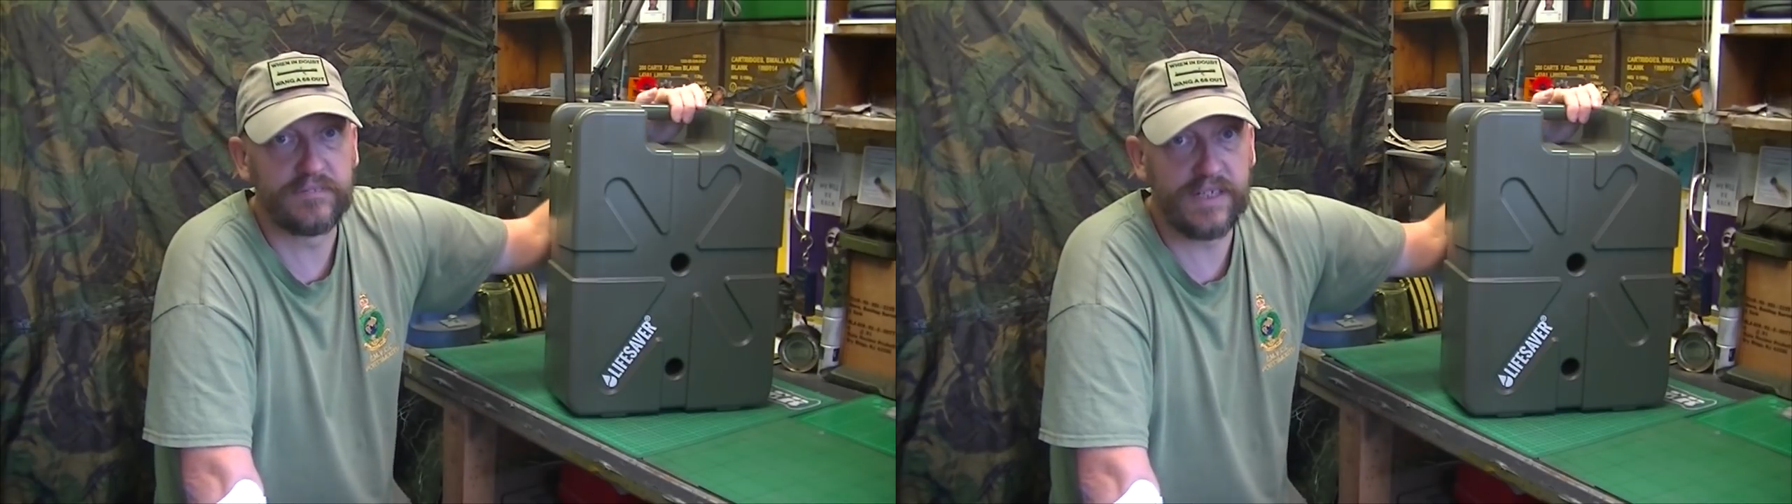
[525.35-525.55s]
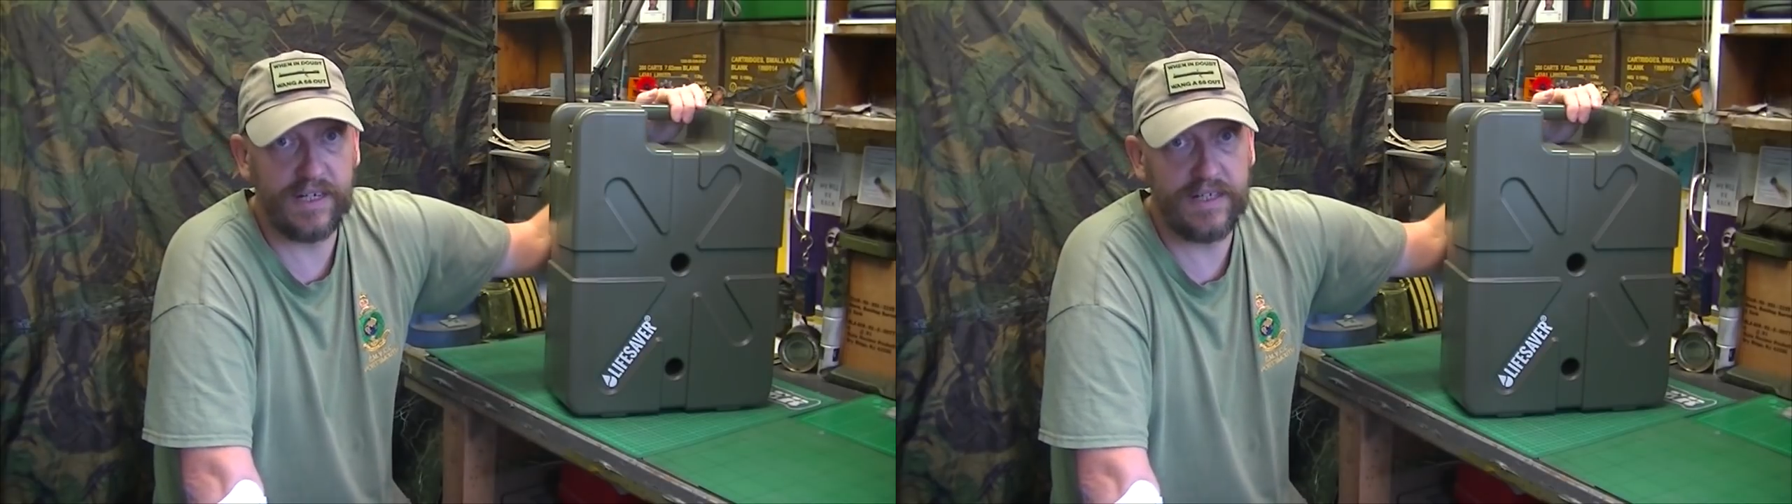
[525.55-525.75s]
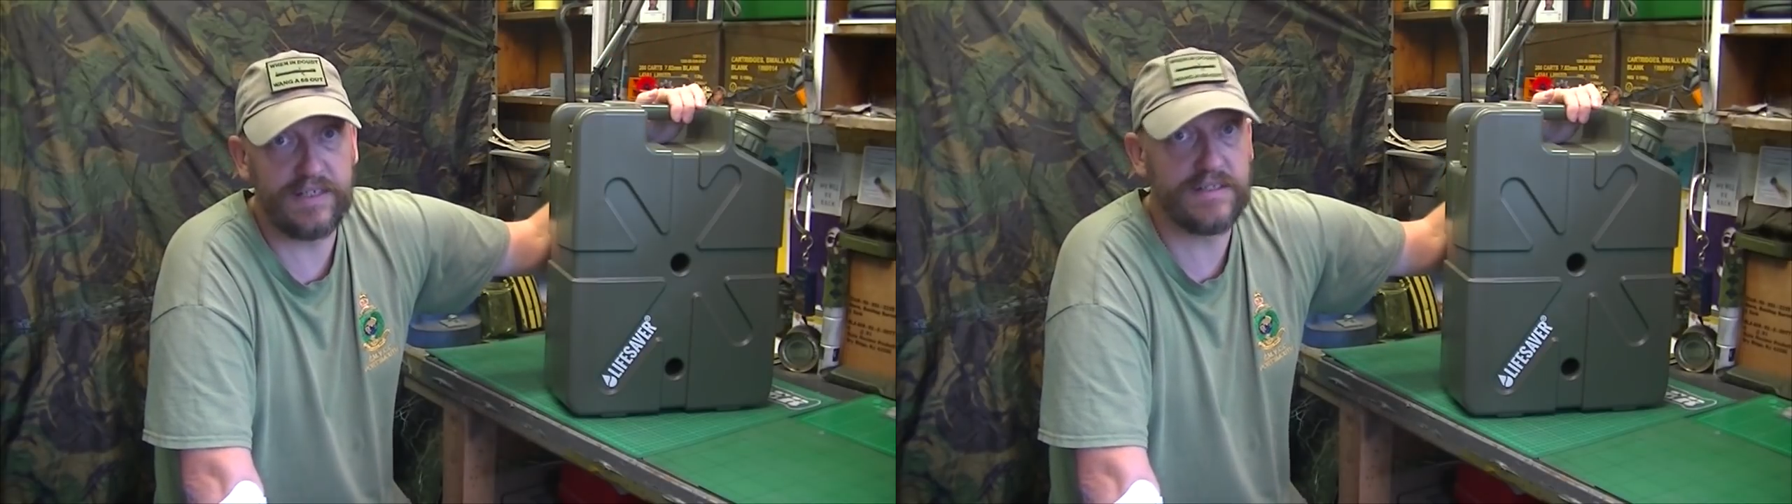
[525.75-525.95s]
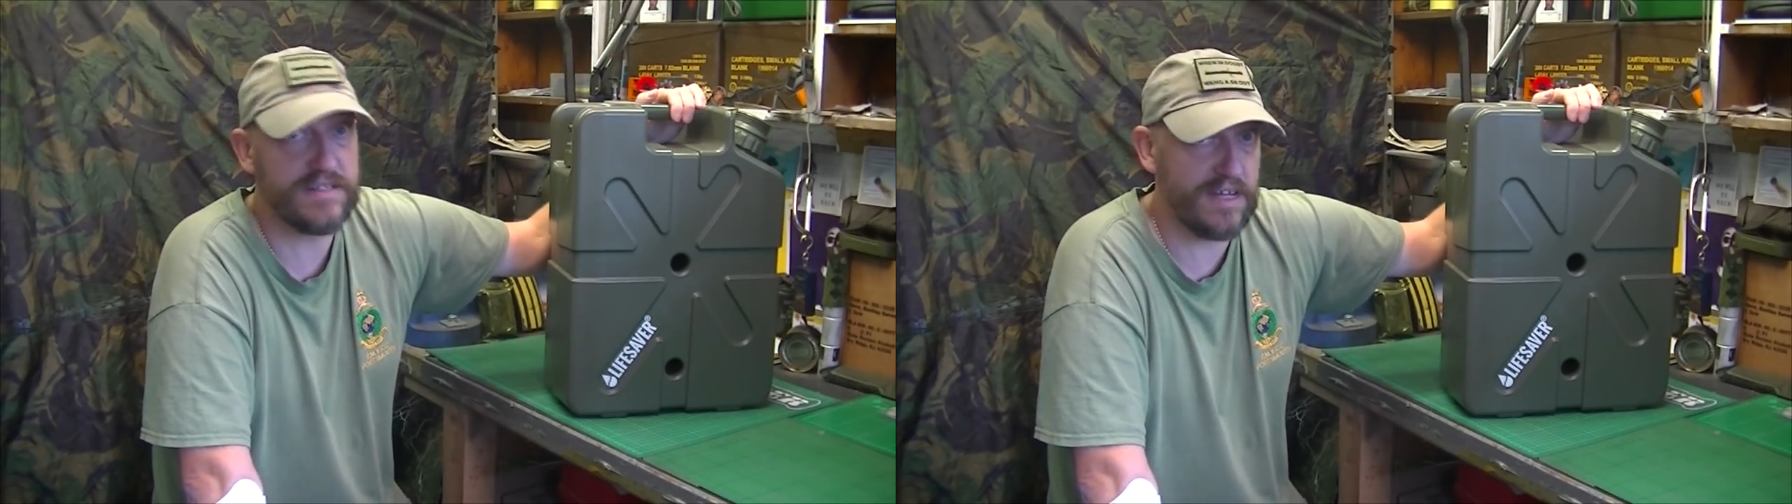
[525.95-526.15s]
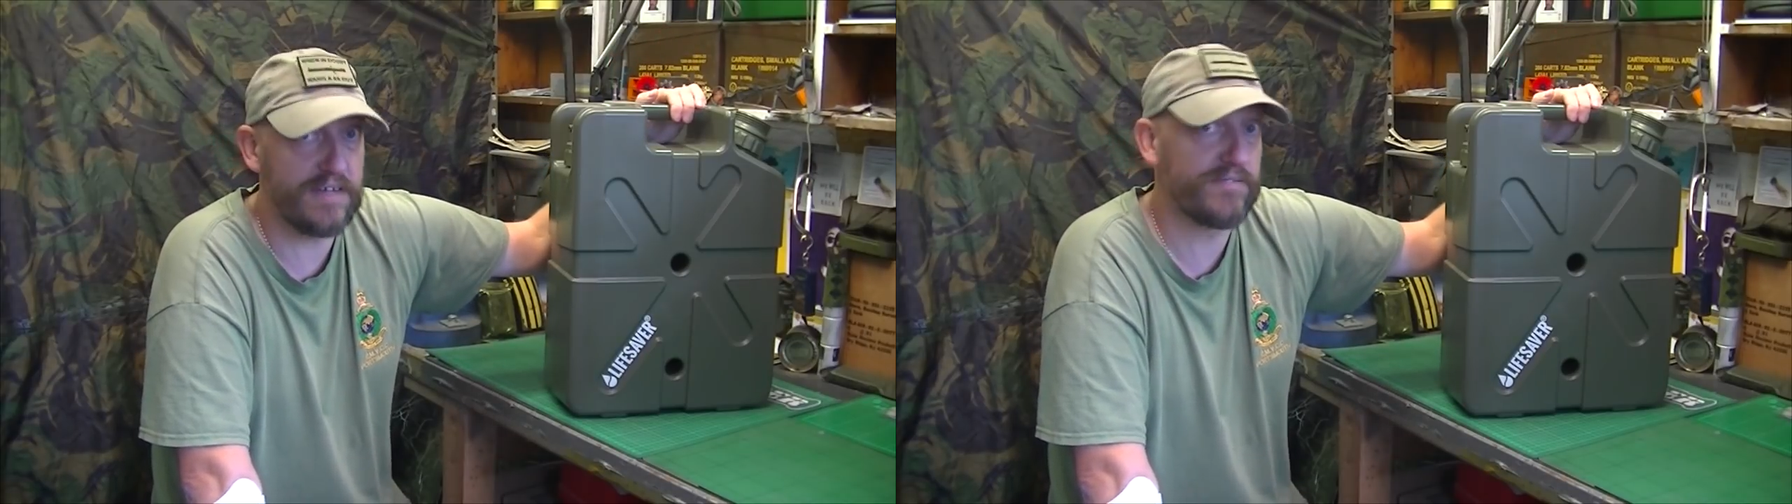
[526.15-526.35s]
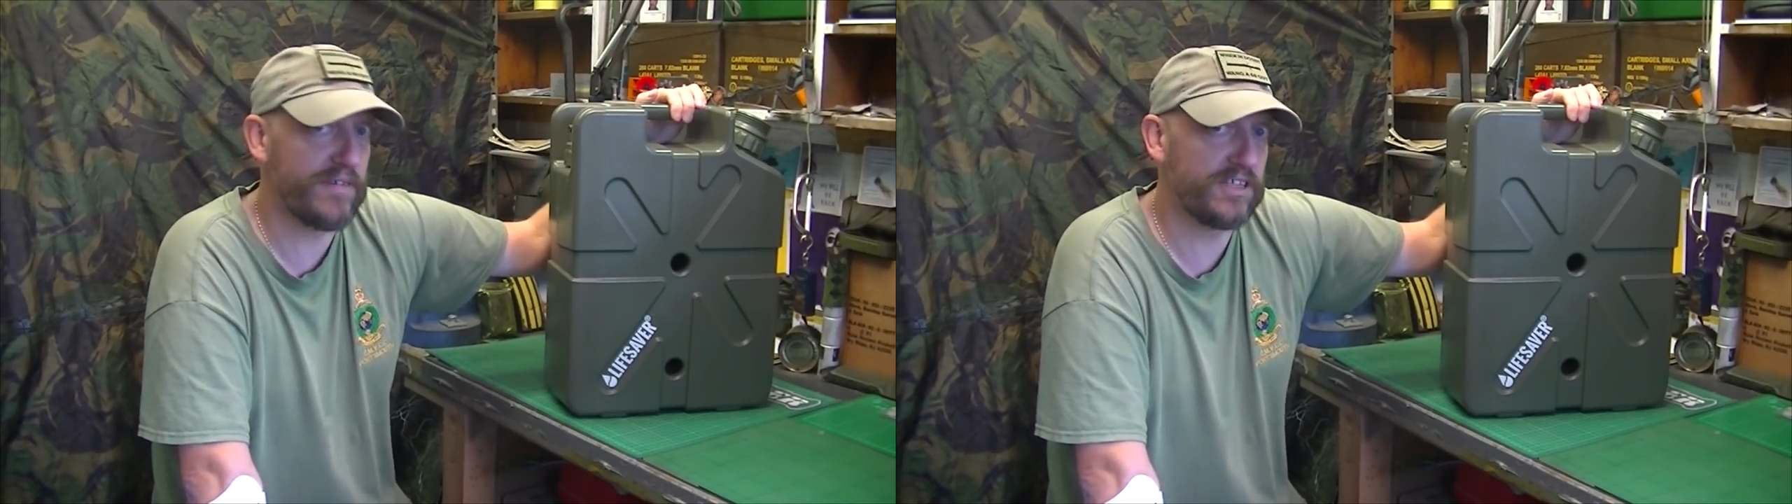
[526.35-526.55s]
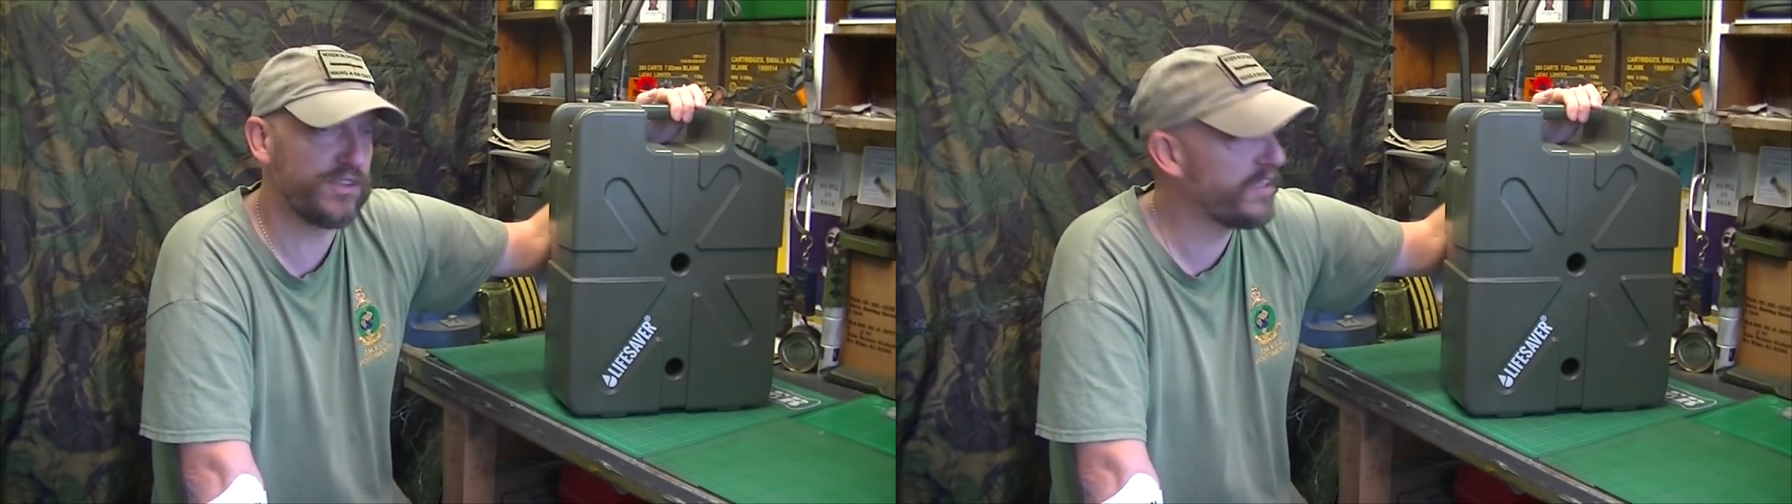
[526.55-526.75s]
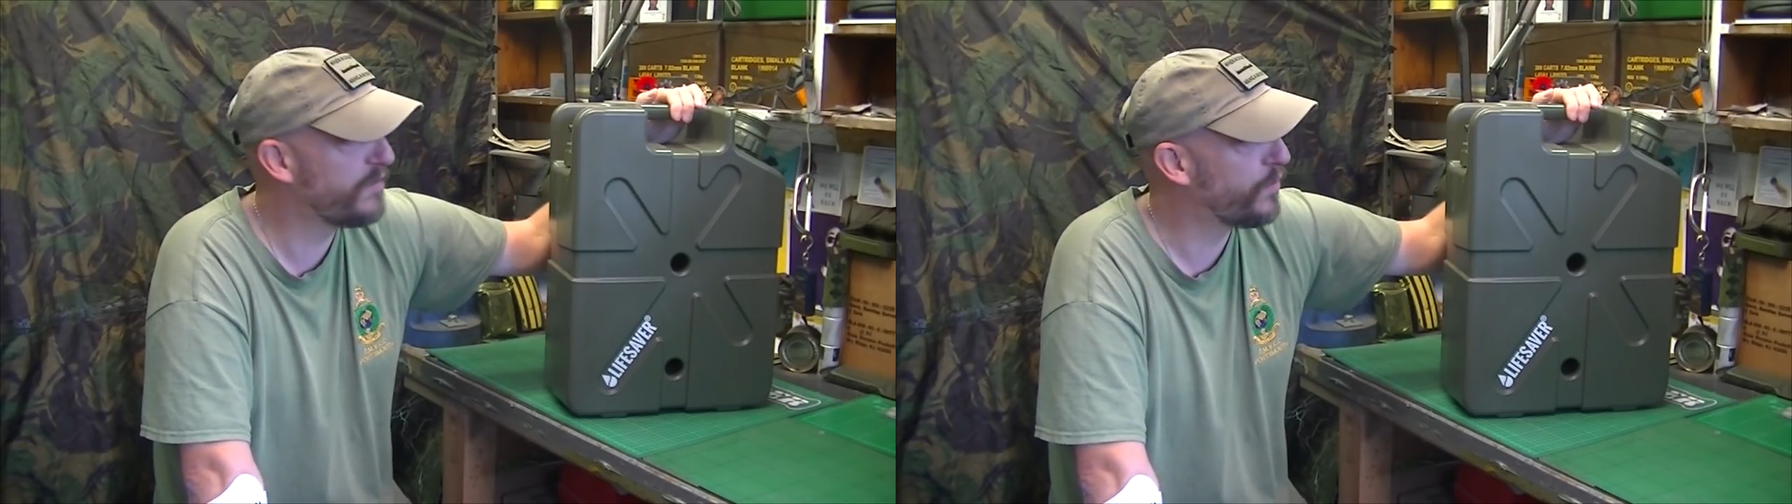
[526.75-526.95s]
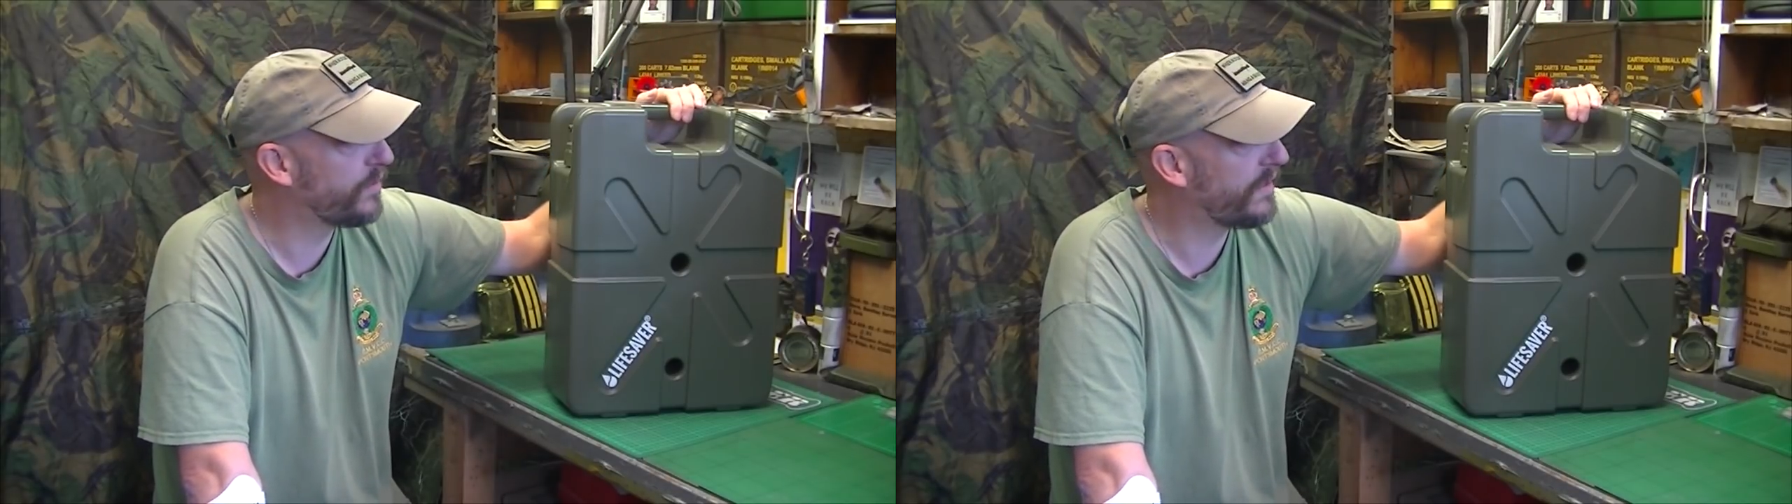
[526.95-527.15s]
clean, safe, fresh drinking water.